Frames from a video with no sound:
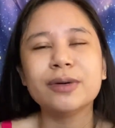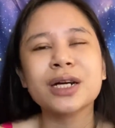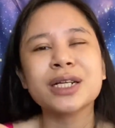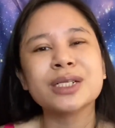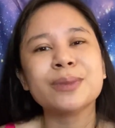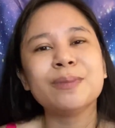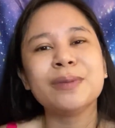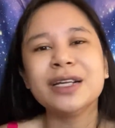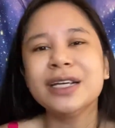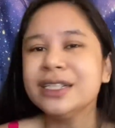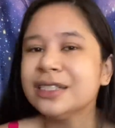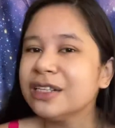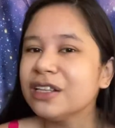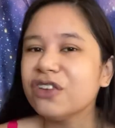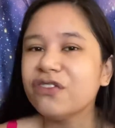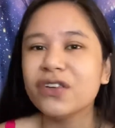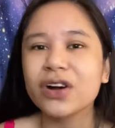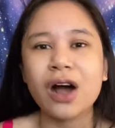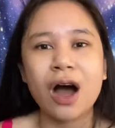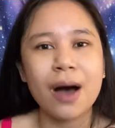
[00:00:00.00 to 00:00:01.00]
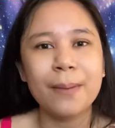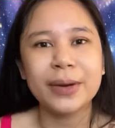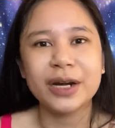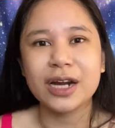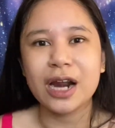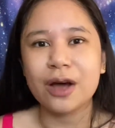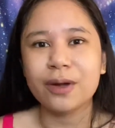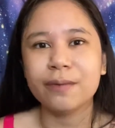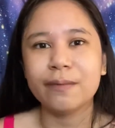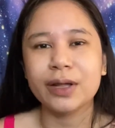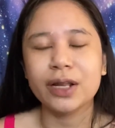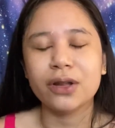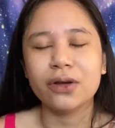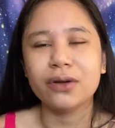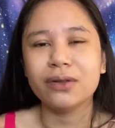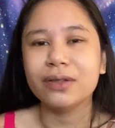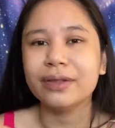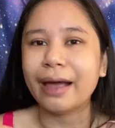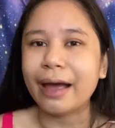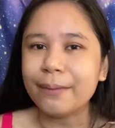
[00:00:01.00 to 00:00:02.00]
Please leave a comment down below.
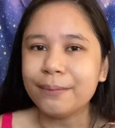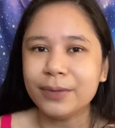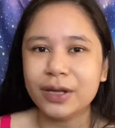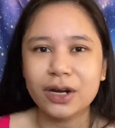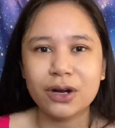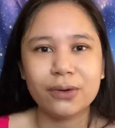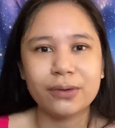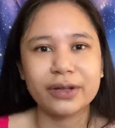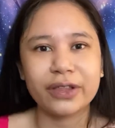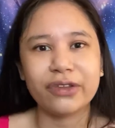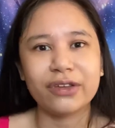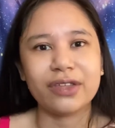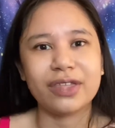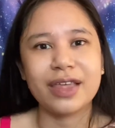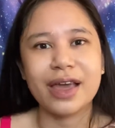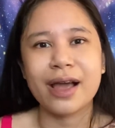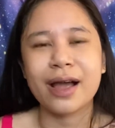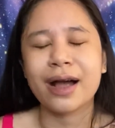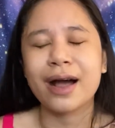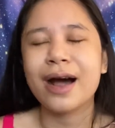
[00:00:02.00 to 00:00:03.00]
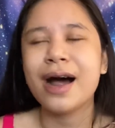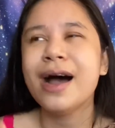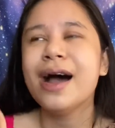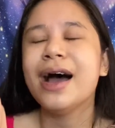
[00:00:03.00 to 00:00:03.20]
Let me know what you think.